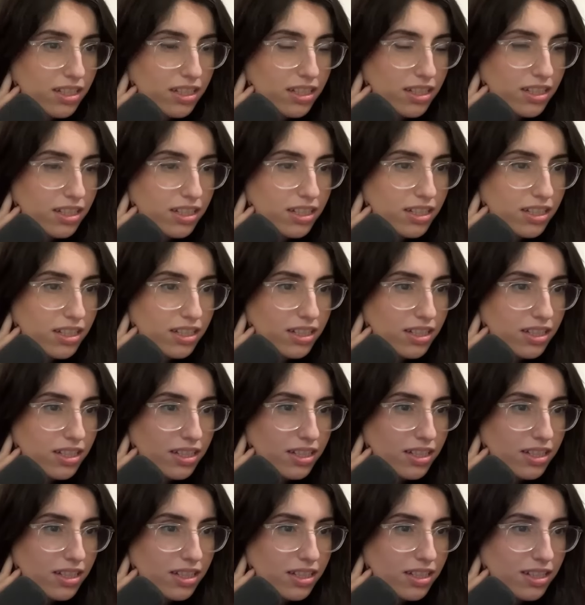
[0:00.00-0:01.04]

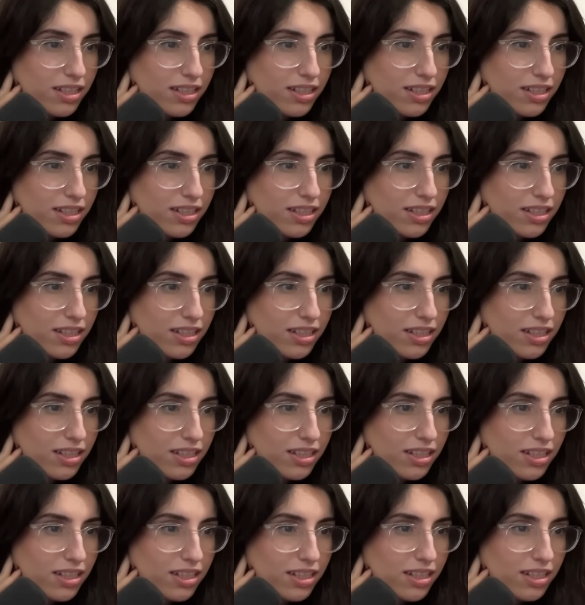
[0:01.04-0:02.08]

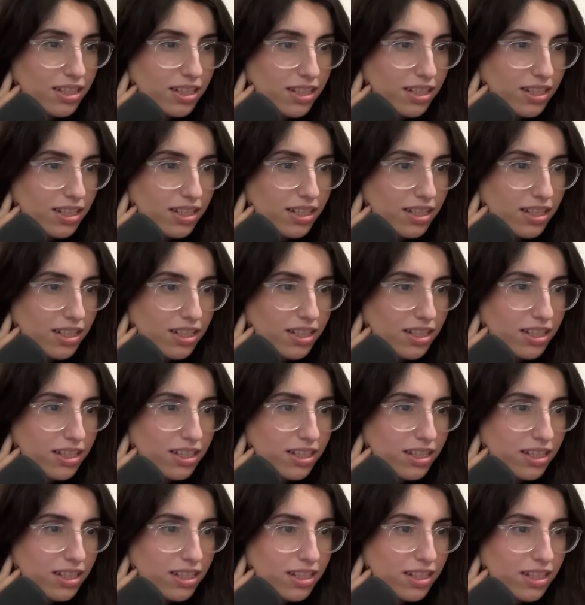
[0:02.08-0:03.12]

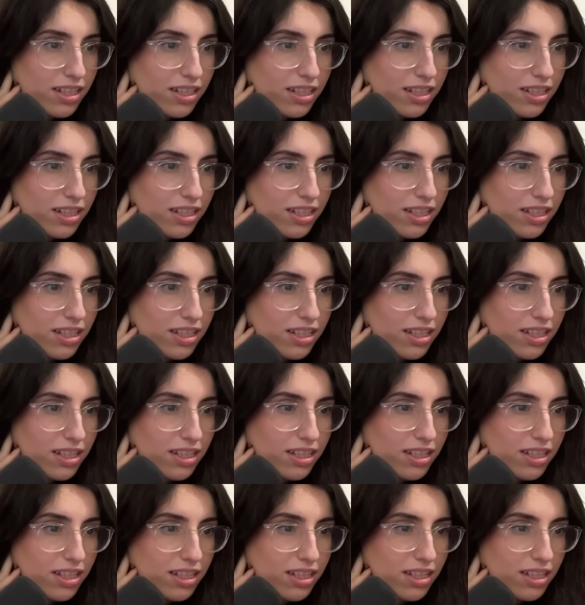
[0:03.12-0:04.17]

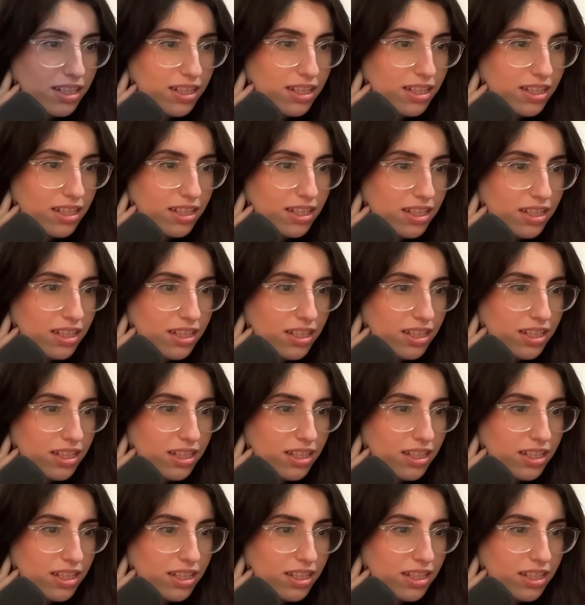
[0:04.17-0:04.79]
Nobody speaks.